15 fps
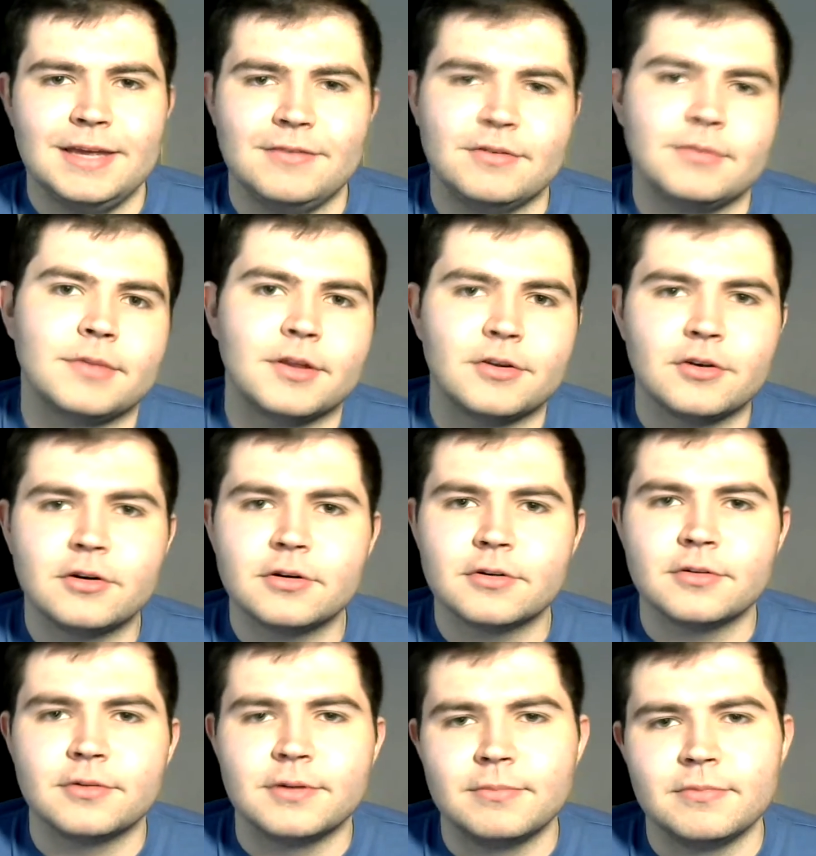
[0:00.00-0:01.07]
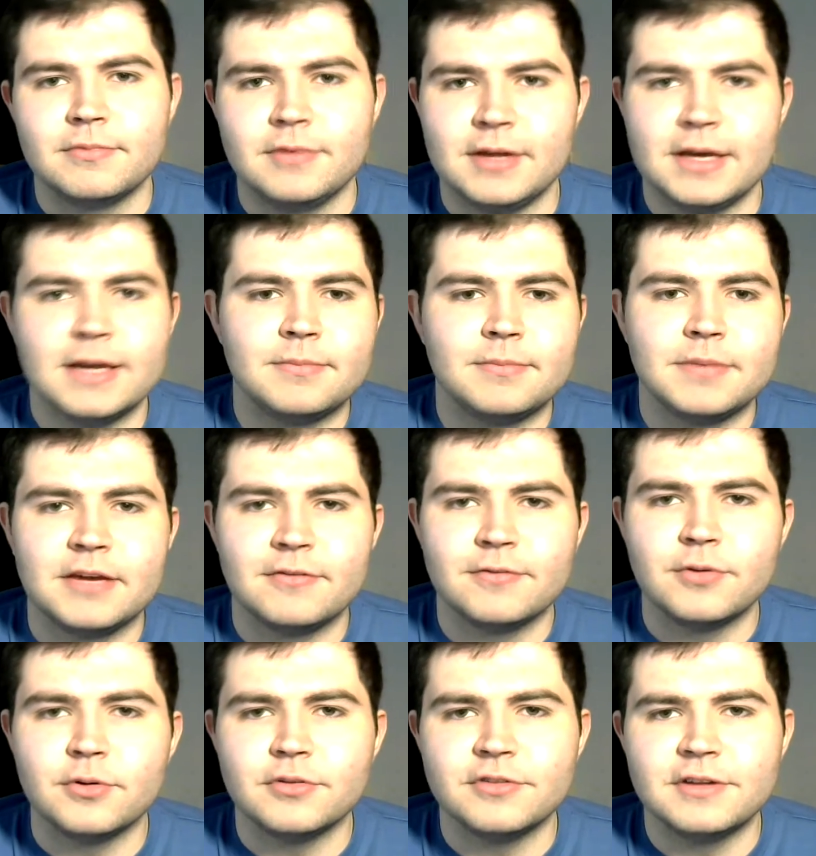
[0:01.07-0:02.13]
Even the Doctor in the end being
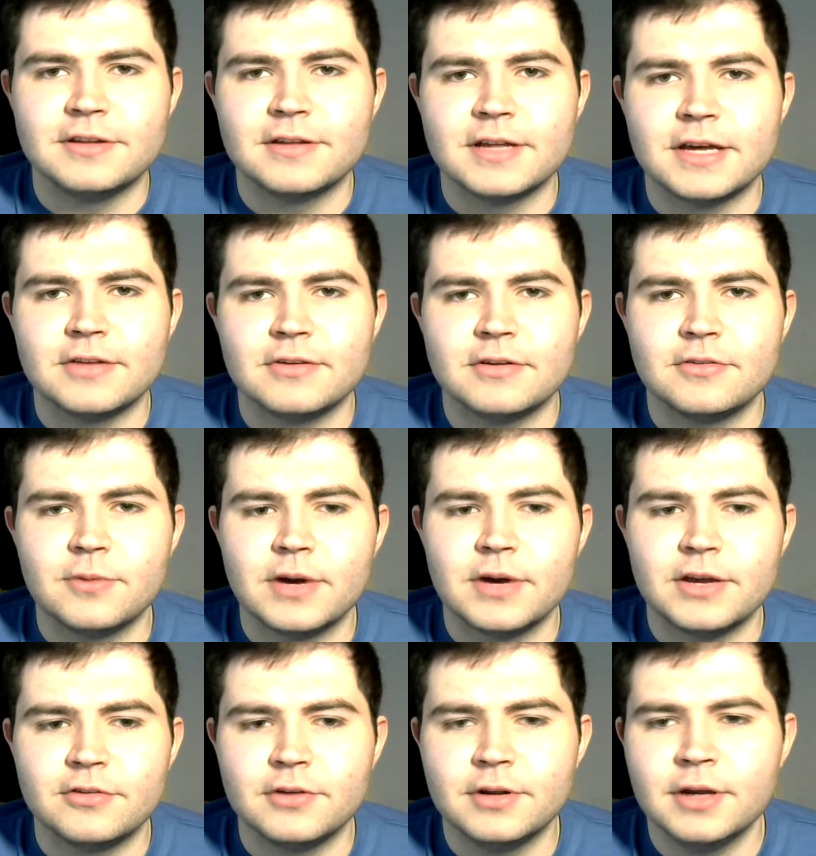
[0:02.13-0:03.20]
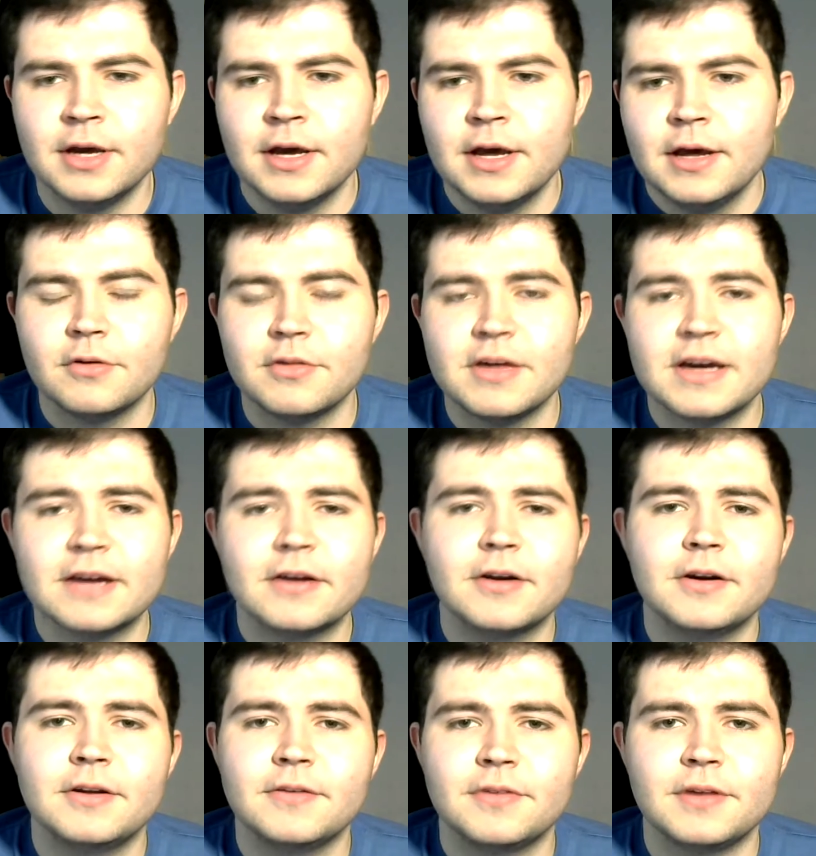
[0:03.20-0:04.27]
forced into that situation. So that
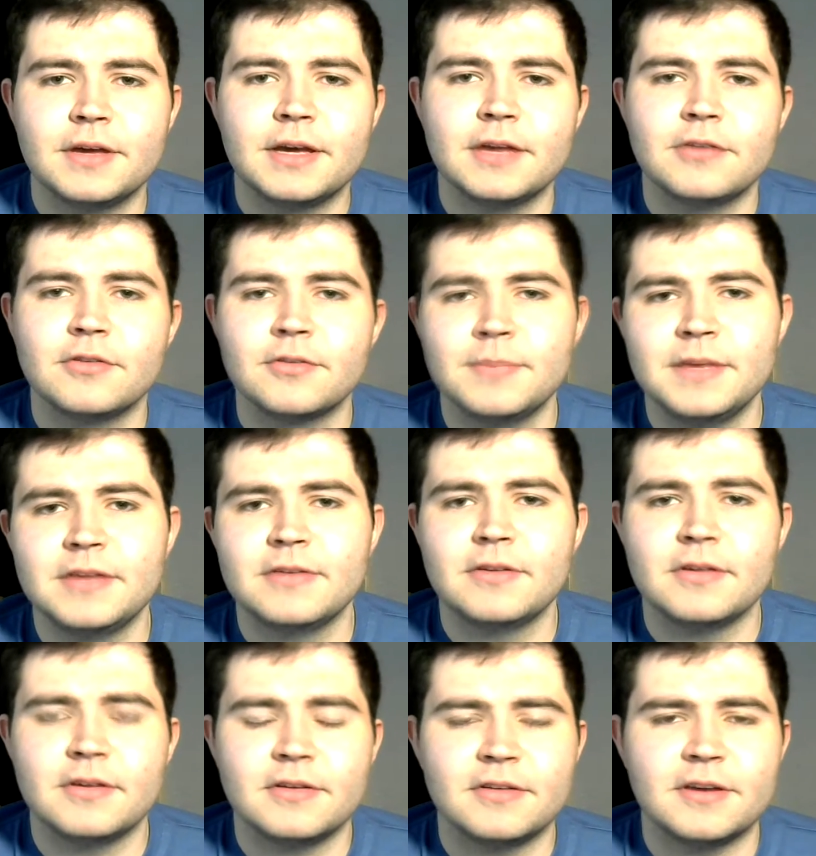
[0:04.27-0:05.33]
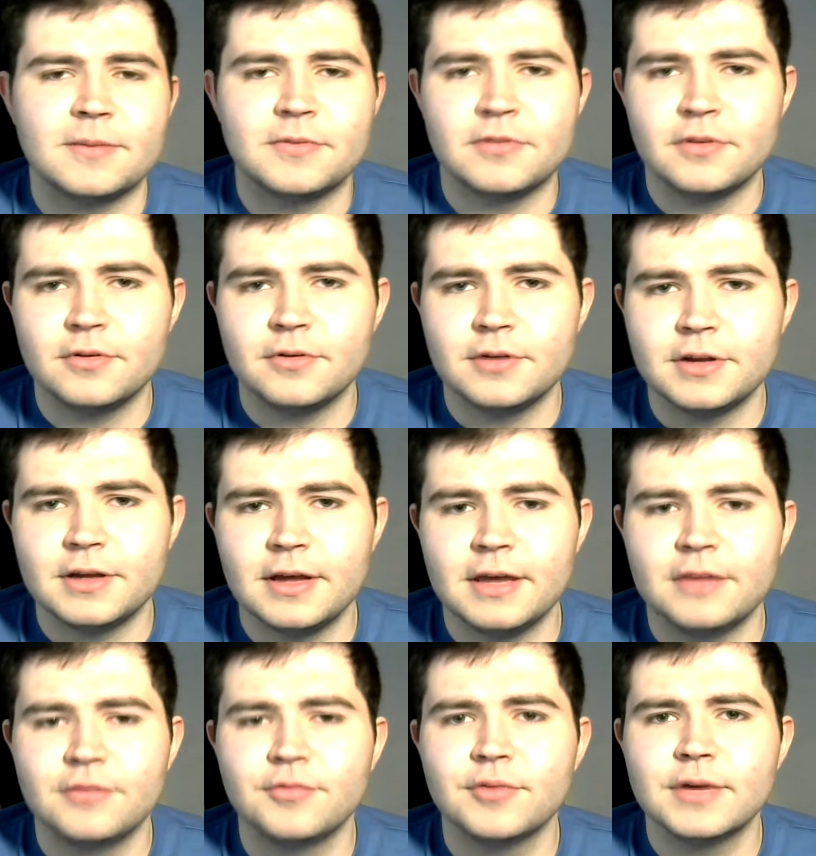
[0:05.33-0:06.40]
kind of thing, it just means that this episode
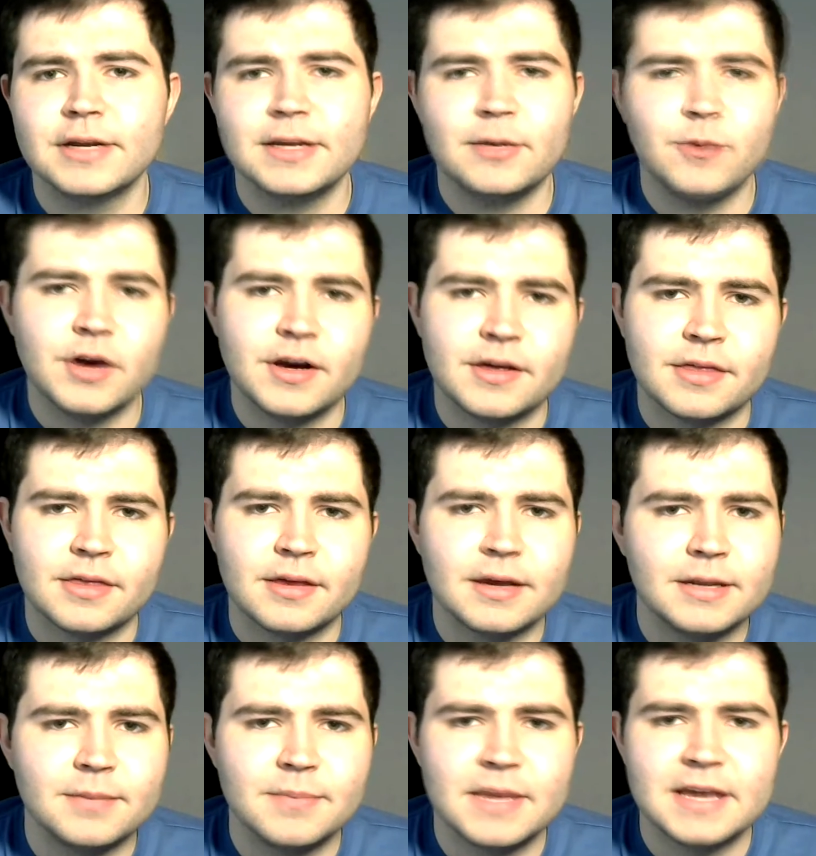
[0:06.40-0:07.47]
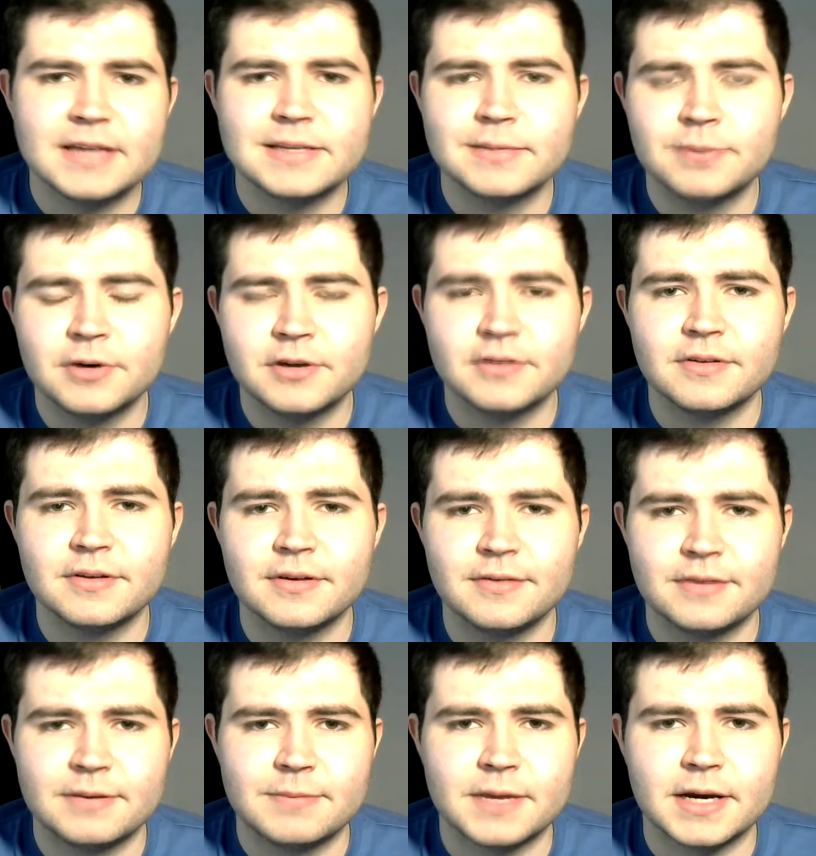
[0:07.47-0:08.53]
is really worth it, and it makes a
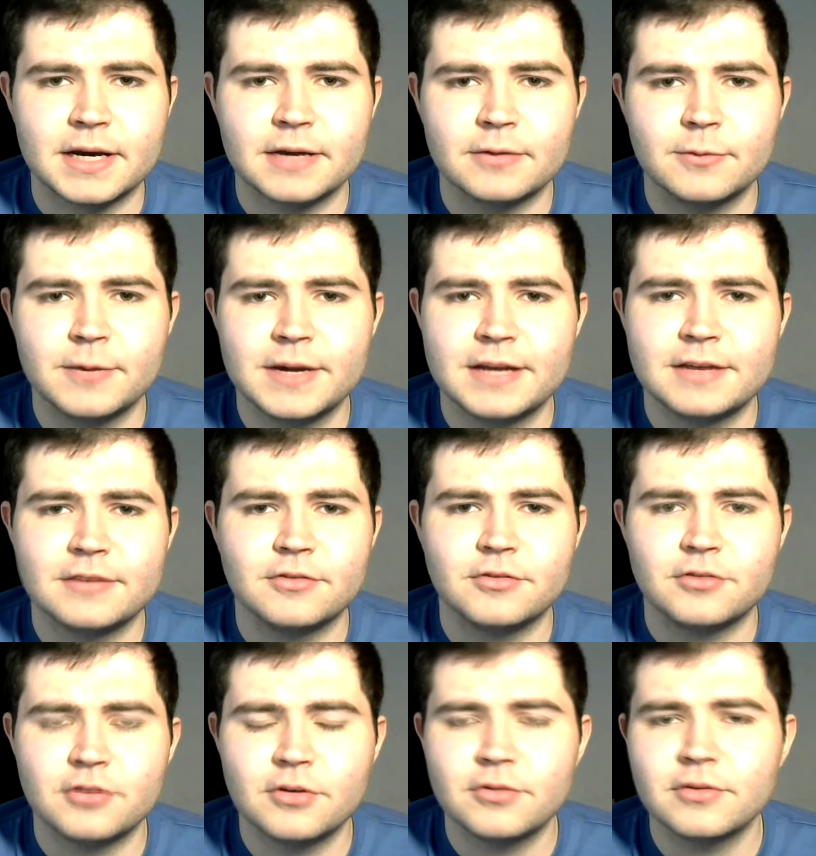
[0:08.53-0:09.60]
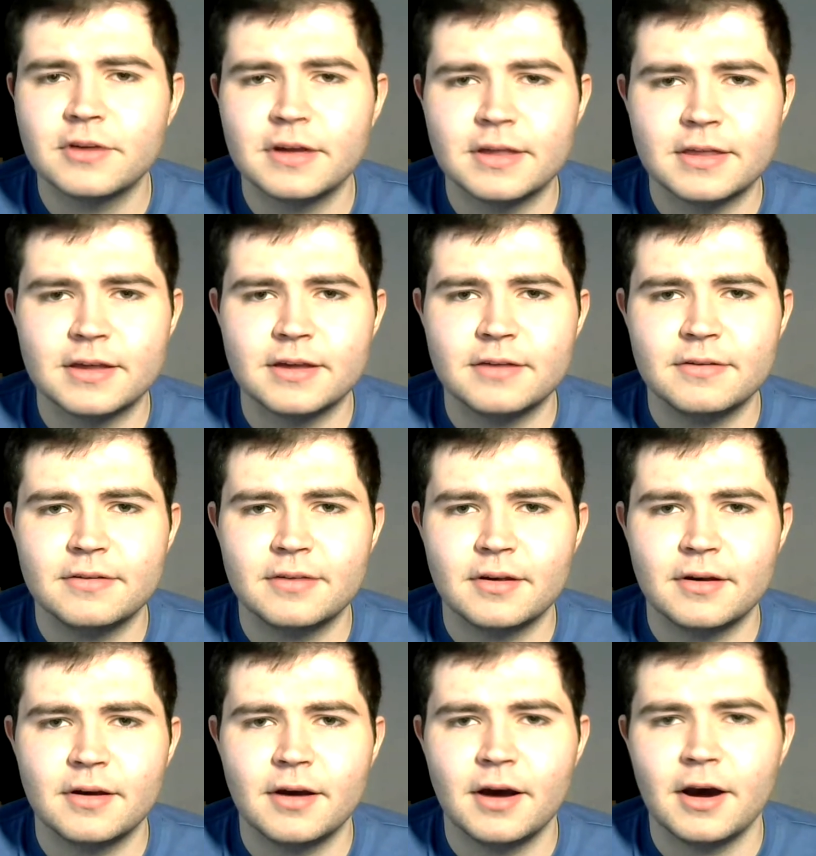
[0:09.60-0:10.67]
positive impact. When shows like this
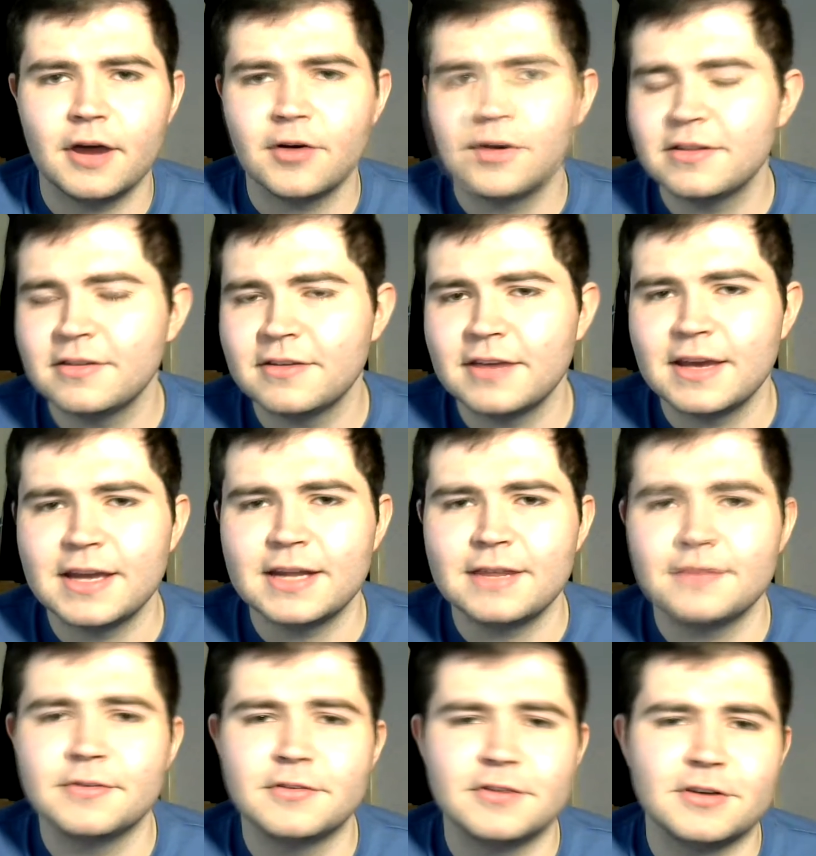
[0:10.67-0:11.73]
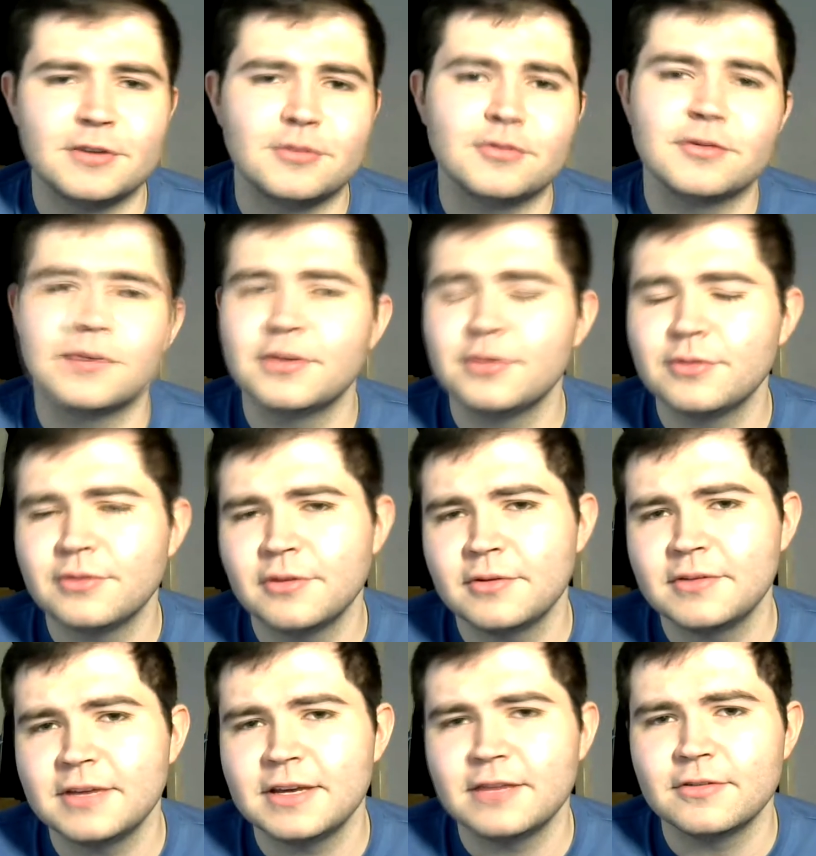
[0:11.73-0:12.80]
that are entertaining for children can also
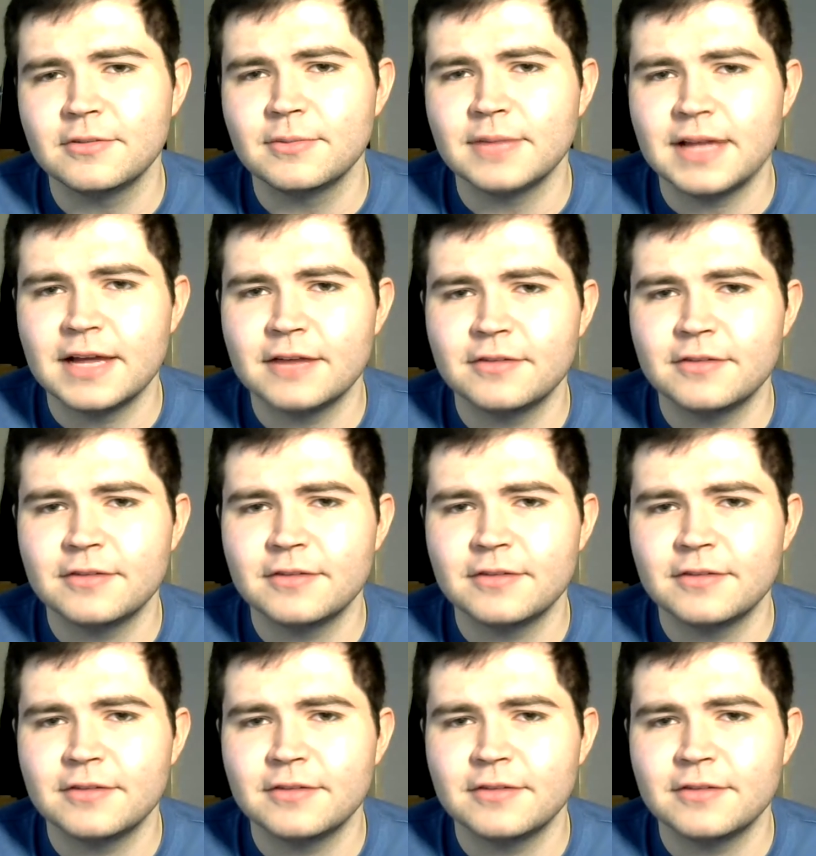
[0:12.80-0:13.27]
teach them